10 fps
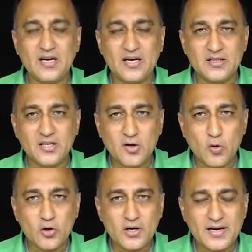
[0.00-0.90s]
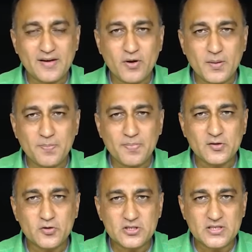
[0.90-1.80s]
the code developed by
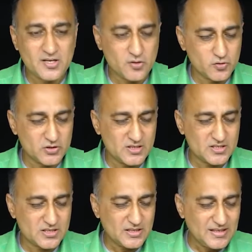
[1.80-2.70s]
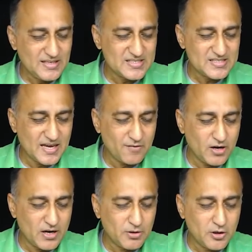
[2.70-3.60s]
those 10 users is
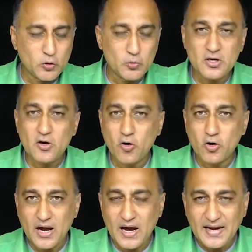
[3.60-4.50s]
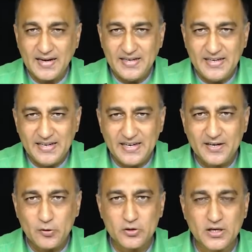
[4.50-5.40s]
available to me or I
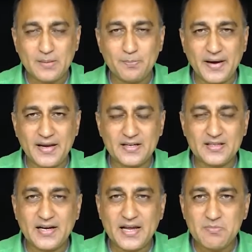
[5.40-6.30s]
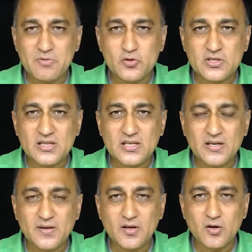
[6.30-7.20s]
indicate to the compiler that I'm using
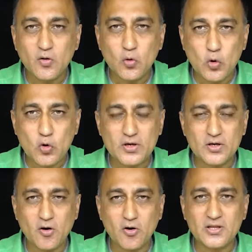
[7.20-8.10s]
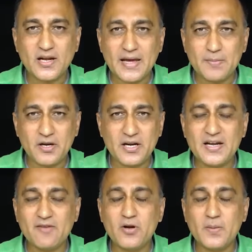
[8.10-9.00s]
the code or the library
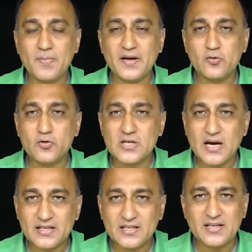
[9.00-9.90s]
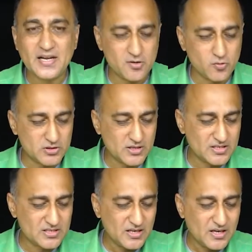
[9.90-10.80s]
developed by those other 10
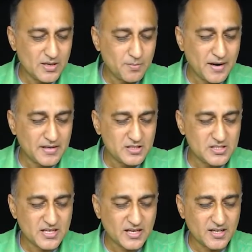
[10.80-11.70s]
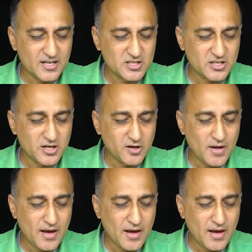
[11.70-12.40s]
users by this declaration include